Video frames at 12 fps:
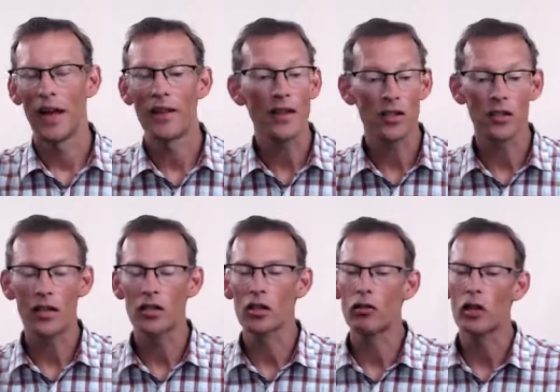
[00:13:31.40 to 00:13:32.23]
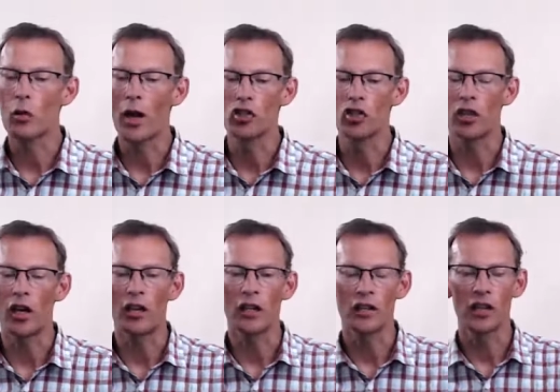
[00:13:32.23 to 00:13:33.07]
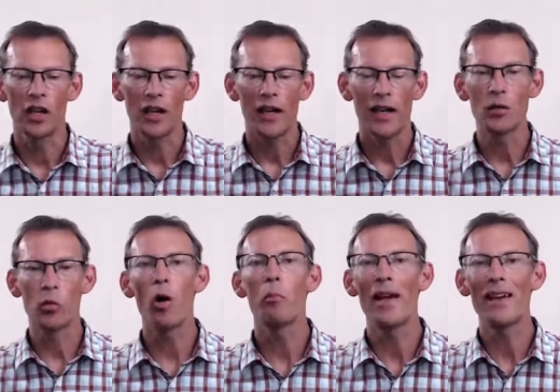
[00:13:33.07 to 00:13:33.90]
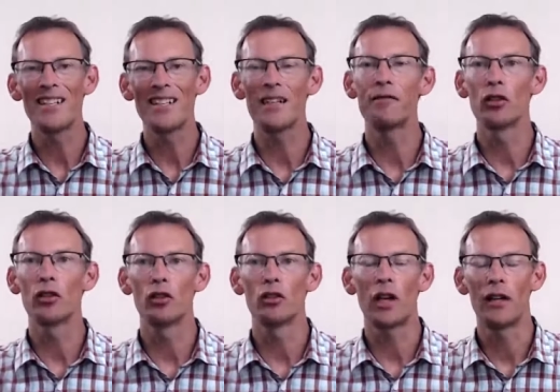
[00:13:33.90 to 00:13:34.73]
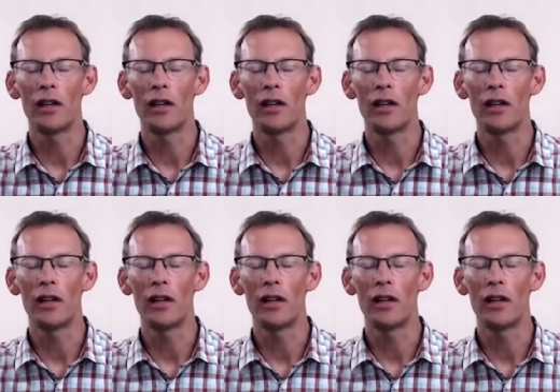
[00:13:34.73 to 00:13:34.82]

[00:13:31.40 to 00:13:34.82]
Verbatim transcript: that's a, that's a great question, and it's it's what makes it difficult,